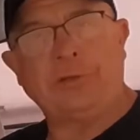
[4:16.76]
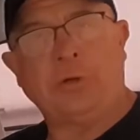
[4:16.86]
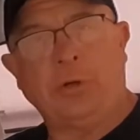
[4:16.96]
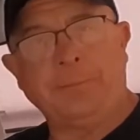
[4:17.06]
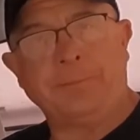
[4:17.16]

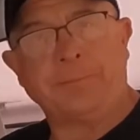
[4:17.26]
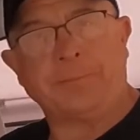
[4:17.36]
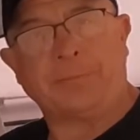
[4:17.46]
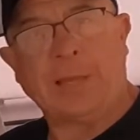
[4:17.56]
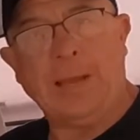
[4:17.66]
Victron
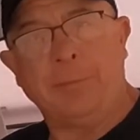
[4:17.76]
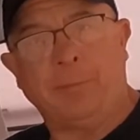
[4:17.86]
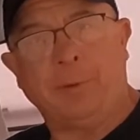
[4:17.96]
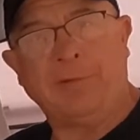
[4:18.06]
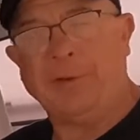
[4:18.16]
app
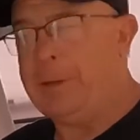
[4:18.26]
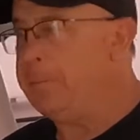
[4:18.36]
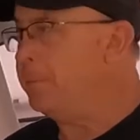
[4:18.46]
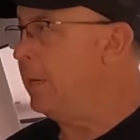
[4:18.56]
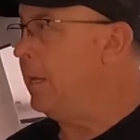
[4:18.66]
on my
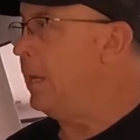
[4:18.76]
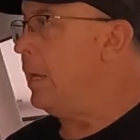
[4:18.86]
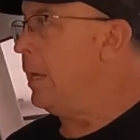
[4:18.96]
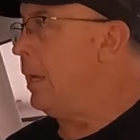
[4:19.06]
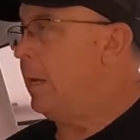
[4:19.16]
phone,
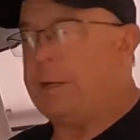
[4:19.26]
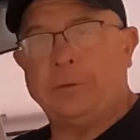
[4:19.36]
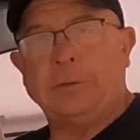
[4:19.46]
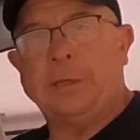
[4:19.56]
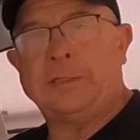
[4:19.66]

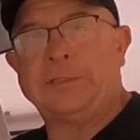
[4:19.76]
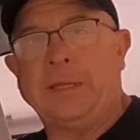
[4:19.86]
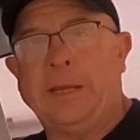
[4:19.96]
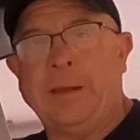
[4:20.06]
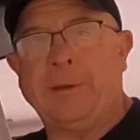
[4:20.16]
and let's
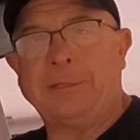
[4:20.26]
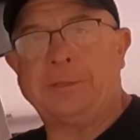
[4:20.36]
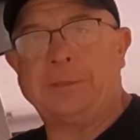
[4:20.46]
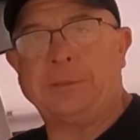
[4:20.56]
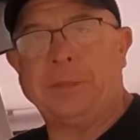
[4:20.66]
see how
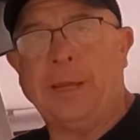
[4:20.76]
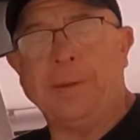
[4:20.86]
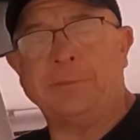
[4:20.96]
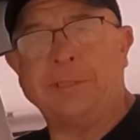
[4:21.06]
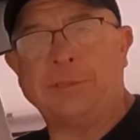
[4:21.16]
much
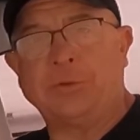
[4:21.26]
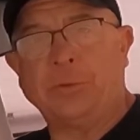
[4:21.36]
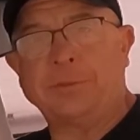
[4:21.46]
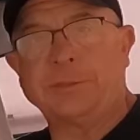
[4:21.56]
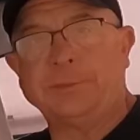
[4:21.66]
amps this
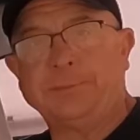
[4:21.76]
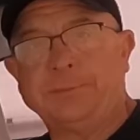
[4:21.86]
draws.